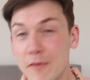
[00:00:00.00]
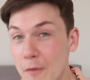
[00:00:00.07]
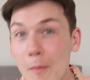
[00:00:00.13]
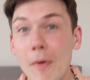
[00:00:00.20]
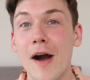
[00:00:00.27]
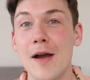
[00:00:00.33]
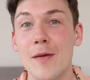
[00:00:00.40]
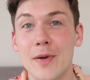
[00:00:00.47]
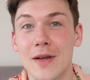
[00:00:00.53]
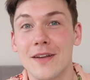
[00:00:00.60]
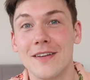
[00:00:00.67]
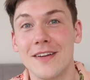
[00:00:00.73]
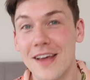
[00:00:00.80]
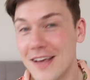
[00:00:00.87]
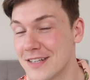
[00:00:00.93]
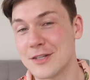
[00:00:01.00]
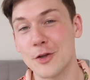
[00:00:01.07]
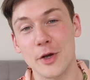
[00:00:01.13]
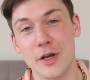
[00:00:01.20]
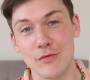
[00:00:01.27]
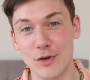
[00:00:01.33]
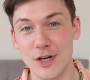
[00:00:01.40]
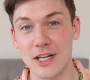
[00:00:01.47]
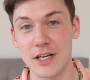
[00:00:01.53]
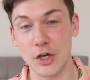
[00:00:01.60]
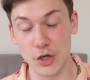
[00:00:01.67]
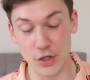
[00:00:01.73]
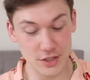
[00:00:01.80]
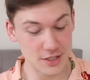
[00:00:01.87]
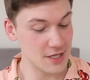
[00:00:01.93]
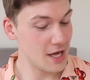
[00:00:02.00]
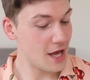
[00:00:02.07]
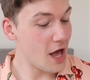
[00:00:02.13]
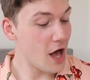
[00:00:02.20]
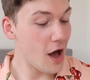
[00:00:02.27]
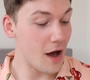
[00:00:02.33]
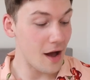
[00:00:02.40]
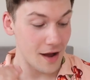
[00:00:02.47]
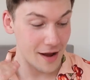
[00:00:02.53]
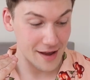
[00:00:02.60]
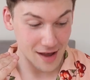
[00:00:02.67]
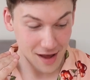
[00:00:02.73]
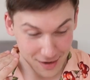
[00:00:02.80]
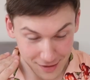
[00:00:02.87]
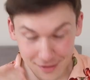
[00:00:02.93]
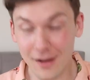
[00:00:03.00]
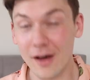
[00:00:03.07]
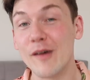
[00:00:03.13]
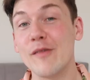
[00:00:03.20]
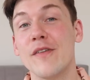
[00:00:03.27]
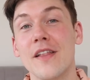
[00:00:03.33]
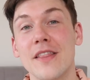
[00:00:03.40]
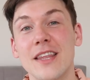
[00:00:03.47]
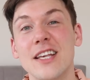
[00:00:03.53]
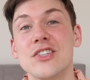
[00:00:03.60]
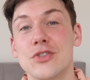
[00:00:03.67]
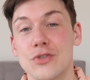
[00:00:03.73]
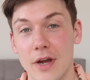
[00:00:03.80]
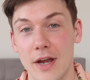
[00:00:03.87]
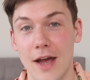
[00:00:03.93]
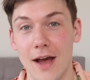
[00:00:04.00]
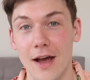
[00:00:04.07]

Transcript: from my opinion, it's looking really good. I love the straight